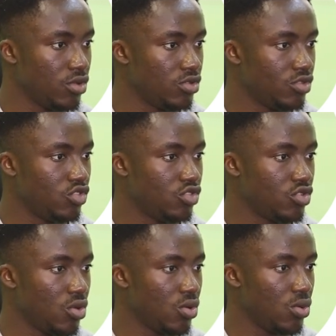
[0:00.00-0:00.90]

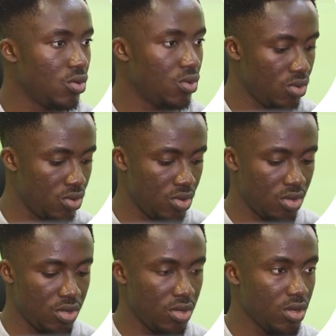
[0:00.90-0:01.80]
So
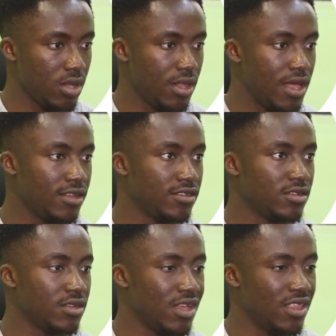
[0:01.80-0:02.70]

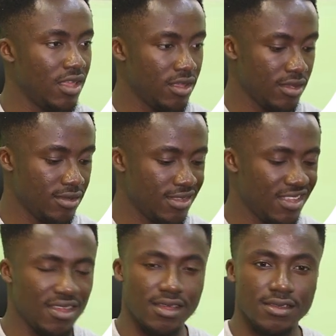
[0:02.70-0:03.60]
class, I think
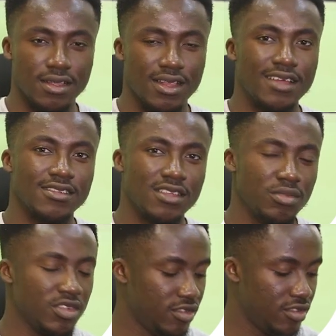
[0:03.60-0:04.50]
the class name
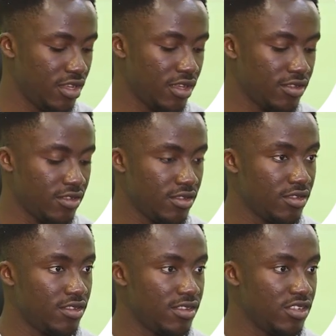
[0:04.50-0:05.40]
is
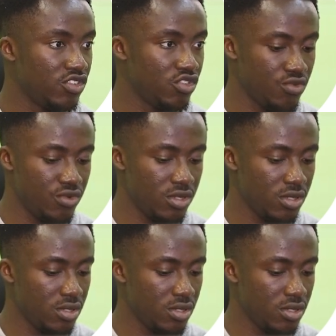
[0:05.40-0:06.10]
text tertiary.